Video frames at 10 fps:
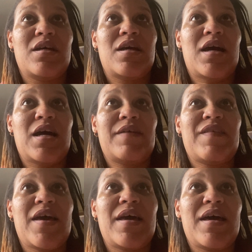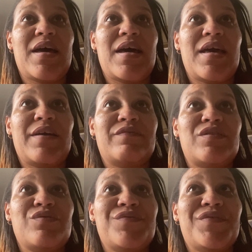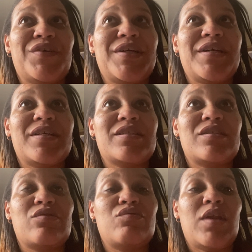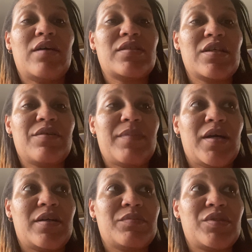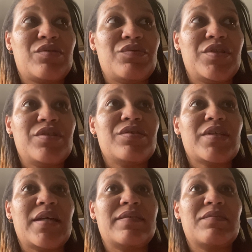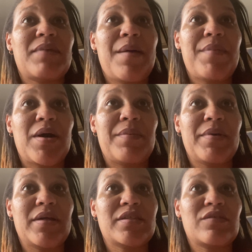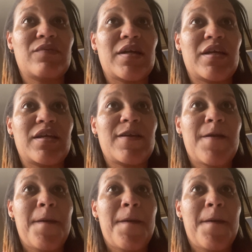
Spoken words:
I've I have two friends who lost their moms 2 years after my mom passed away,